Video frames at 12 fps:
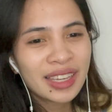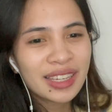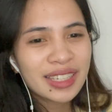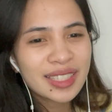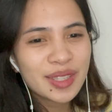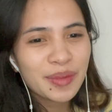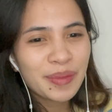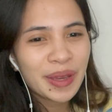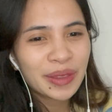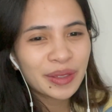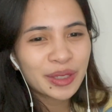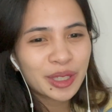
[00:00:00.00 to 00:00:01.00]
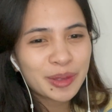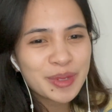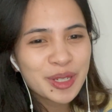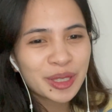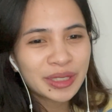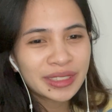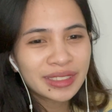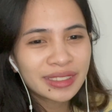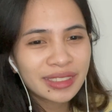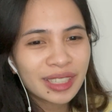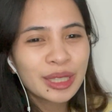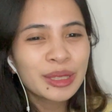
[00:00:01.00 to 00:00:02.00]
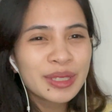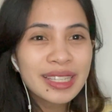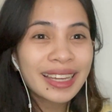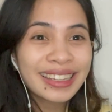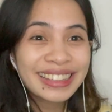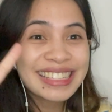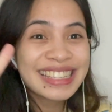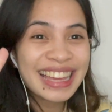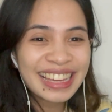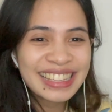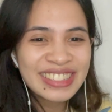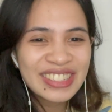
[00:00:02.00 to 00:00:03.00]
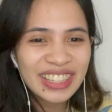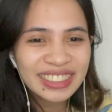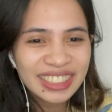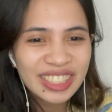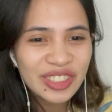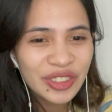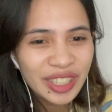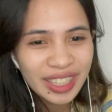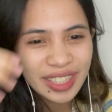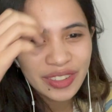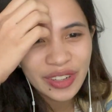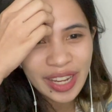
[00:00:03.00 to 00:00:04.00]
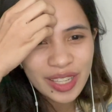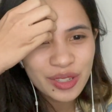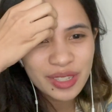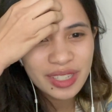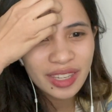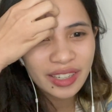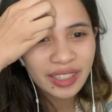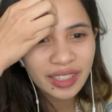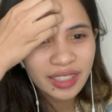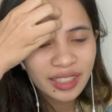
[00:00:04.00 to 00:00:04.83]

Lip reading: It's a better option. Looks like the second child is really righteous here.